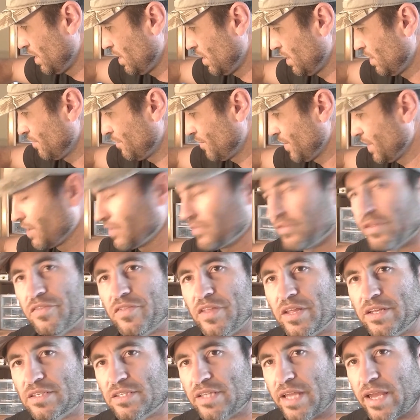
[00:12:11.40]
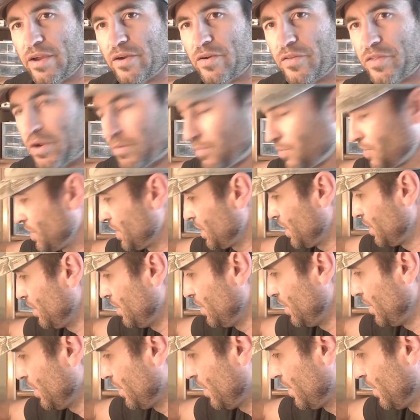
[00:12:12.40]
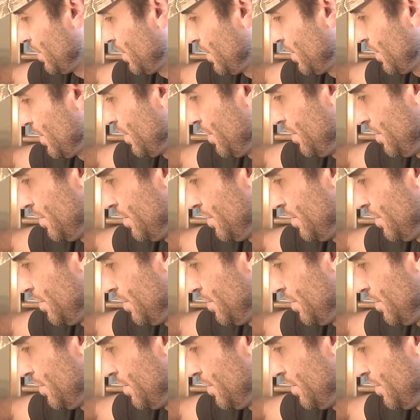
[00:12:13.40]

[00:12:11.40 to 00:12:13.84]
And found that they stay on there pretty good.